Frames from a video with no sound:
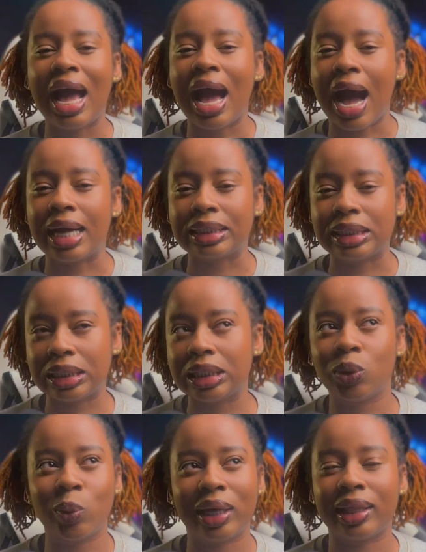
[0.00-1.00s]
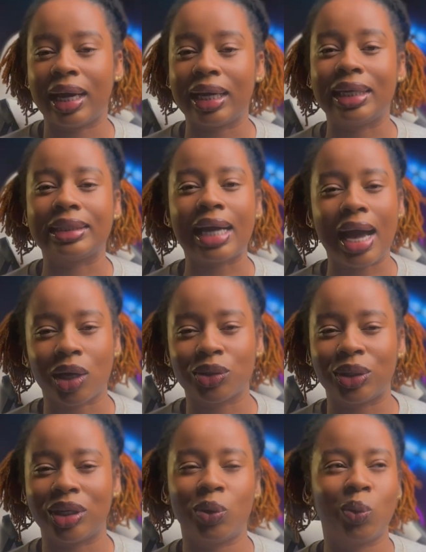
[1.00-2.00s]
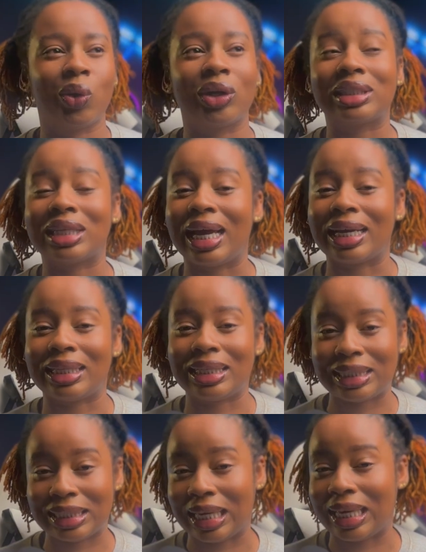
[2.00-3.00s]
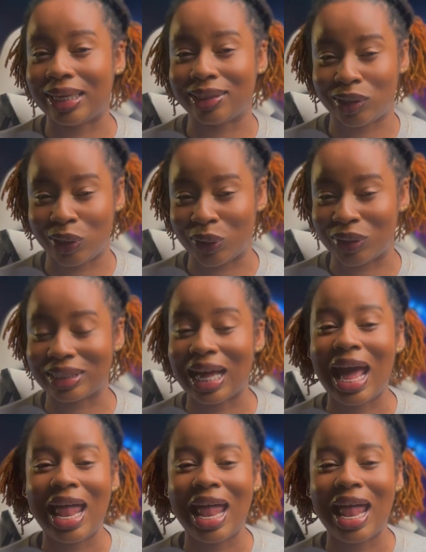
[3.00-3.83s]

and see whether it actually works like they say it does?